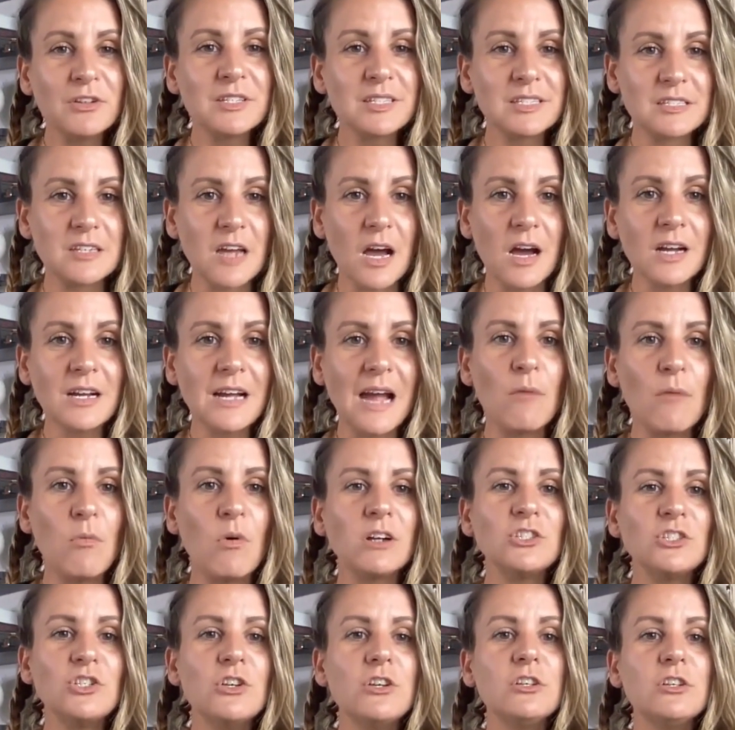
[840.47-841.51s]
stuck, I
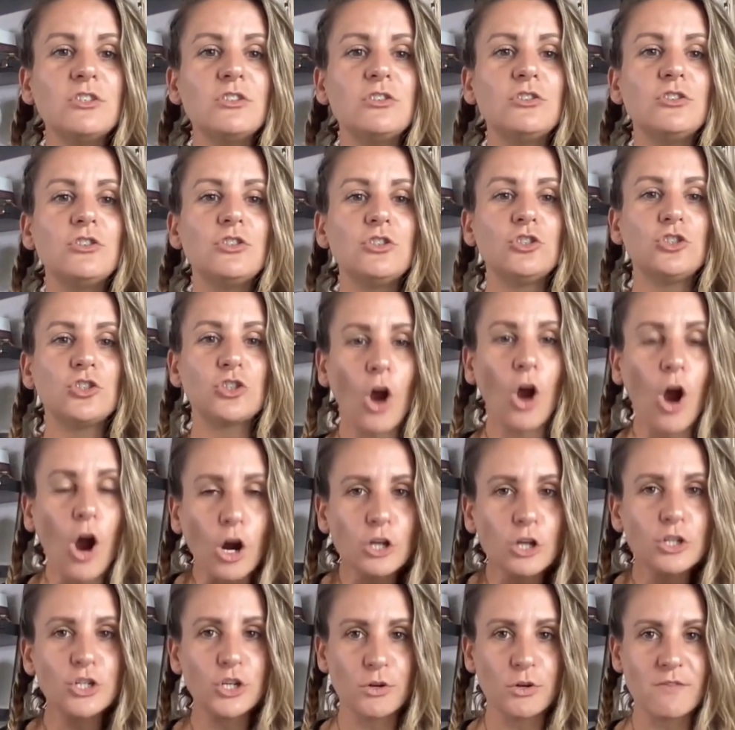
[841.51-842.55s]
want you to
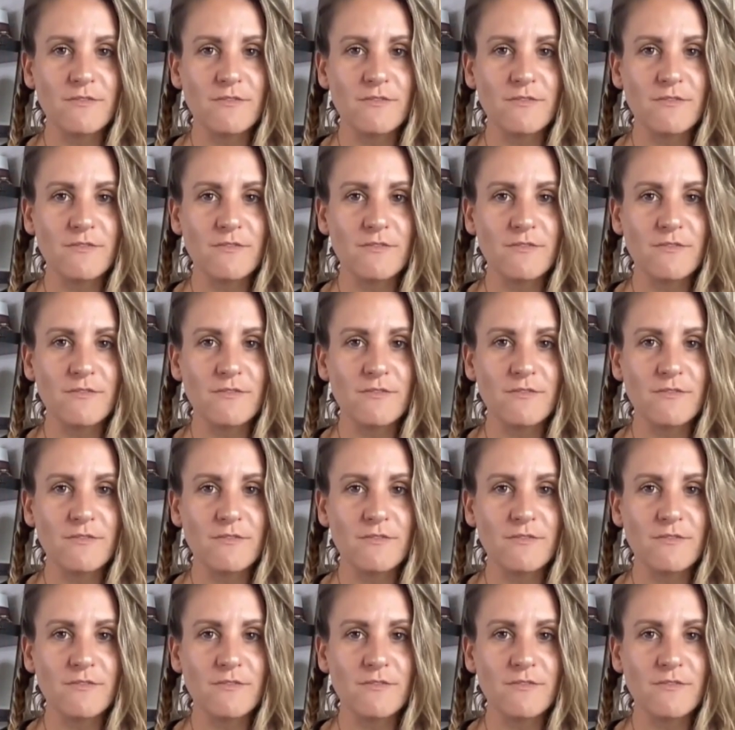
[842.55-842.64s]
charge